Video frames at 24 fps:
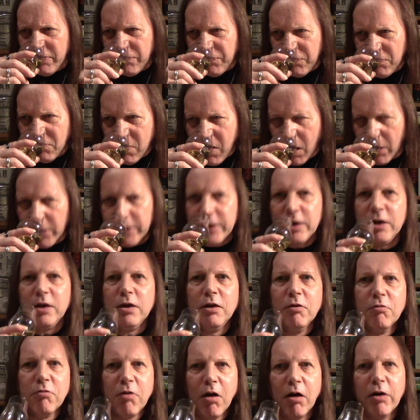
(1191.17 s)
If you like it,
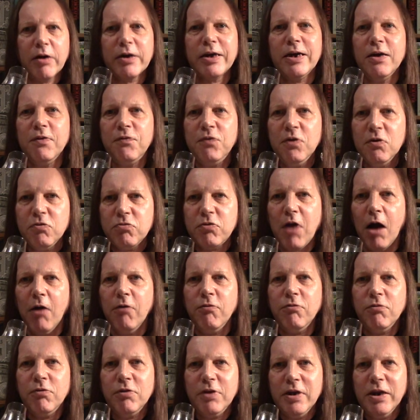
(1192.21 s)
you like it. If you
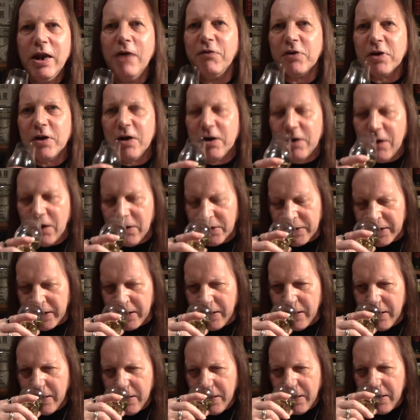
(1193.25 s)
don't, you're never going to like
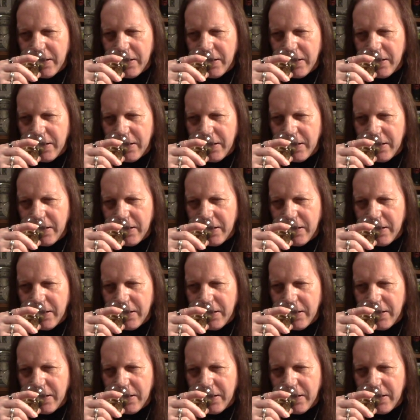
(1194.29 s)
it.